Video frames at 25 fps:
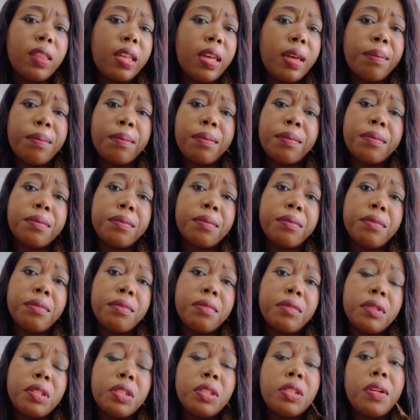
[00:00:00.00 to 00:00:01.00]
them.
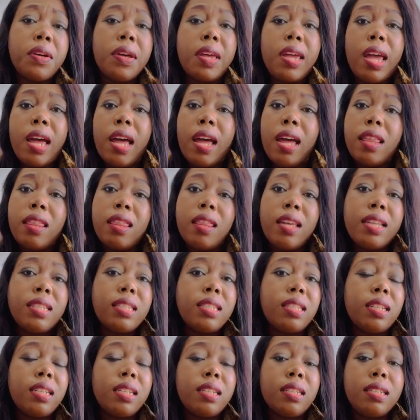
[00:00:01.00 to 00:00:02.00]
So yeah,
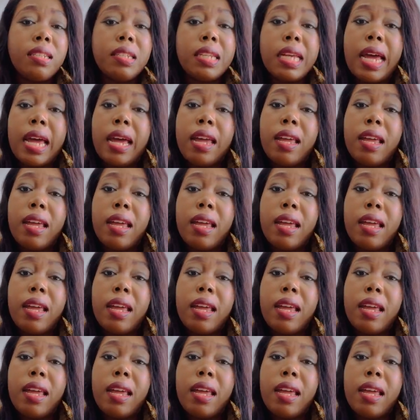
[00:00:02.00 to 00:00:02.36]
that's it.